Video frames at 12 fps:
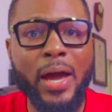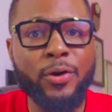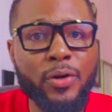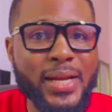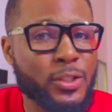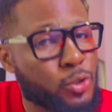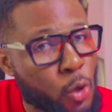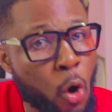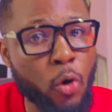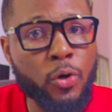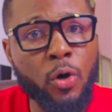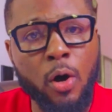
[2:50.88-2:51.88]
So another
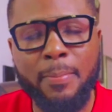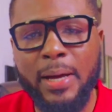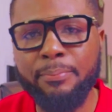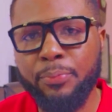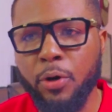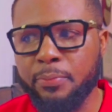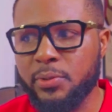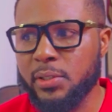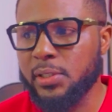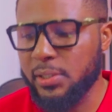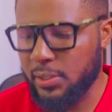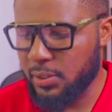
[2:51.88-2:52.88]
tone command prompt
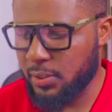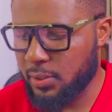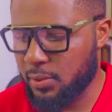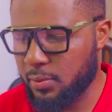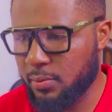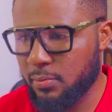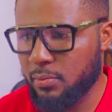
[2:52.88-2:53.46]
is